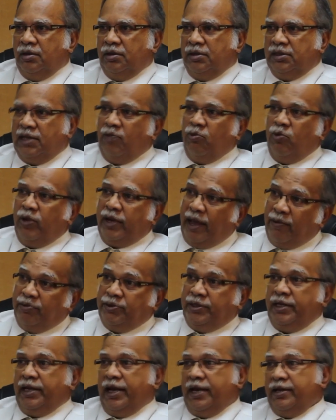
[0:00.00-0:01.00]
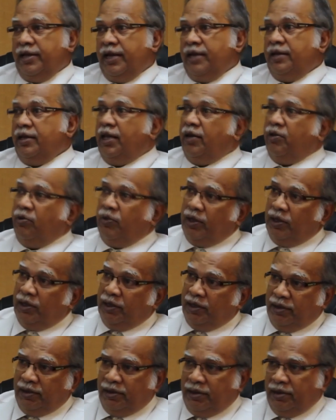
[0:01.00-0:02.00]
some were captured and then they
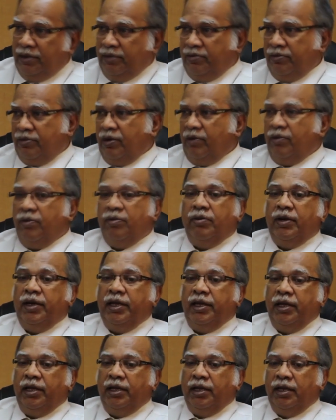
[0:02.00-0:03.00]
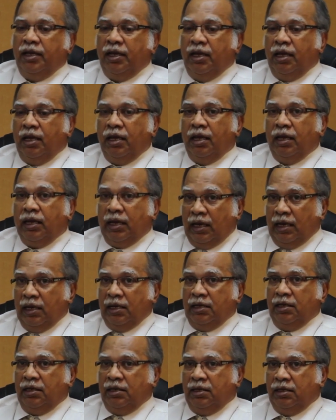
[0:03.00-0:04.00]
were probably
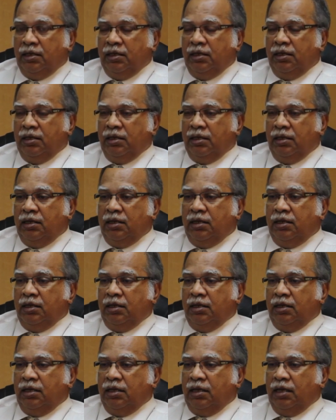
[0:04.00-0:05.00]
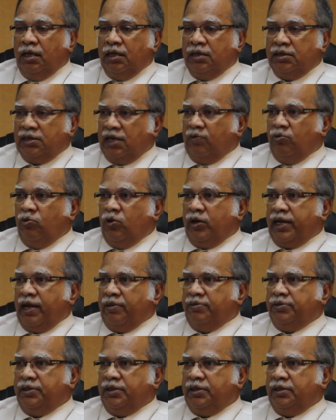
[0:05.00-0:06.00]
killed. Some were
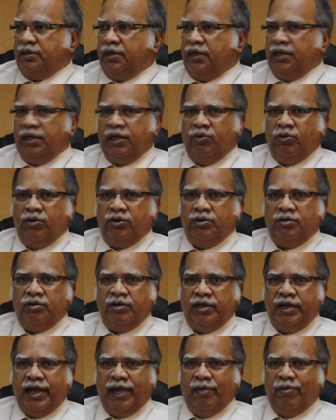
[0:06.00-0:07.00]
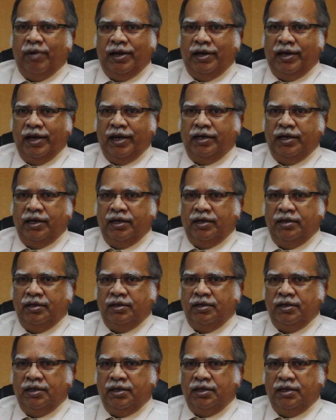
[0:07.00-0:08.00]
captured and they were rehabilitated.
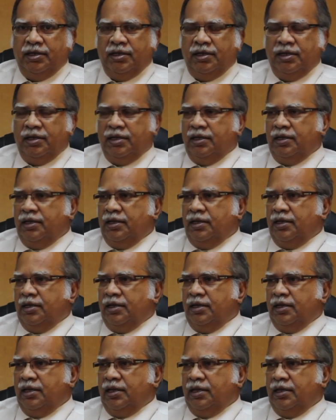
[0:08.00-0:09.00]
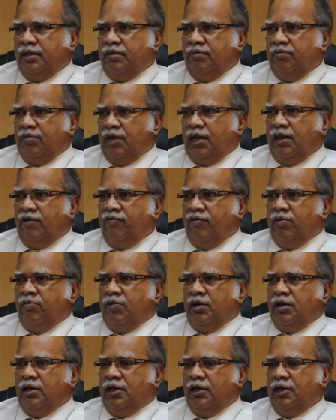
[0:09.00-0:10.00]
And many
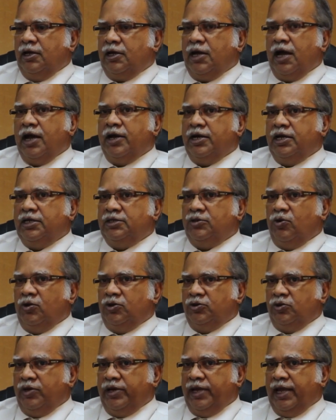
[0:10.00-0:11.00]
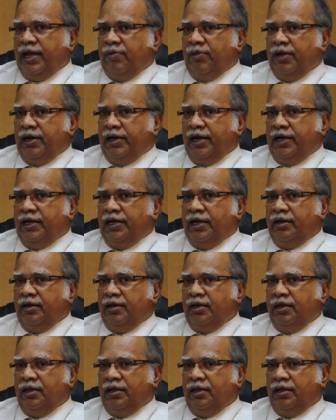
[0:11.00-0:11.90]
women, cadres also rehabilitated.